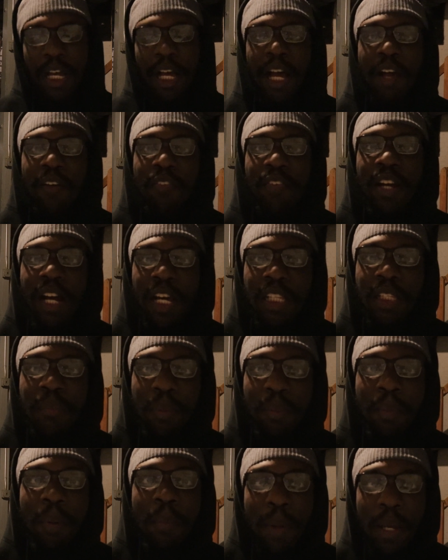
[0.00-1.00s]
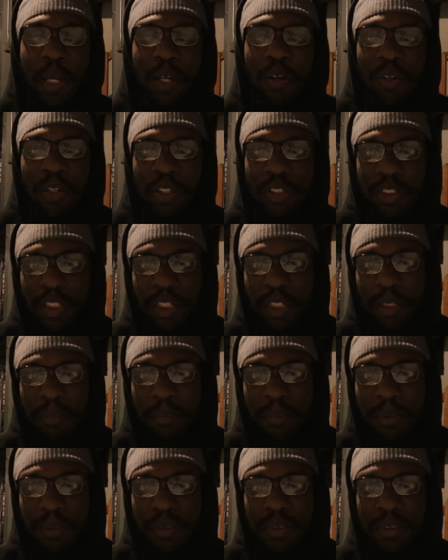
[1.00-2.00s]
I forgot to put my mic on this
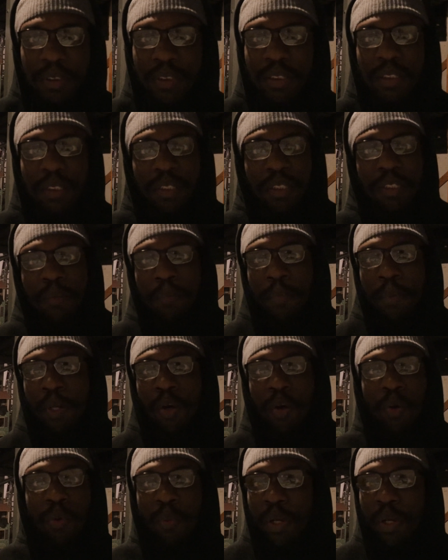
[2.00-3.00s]
camera, but oh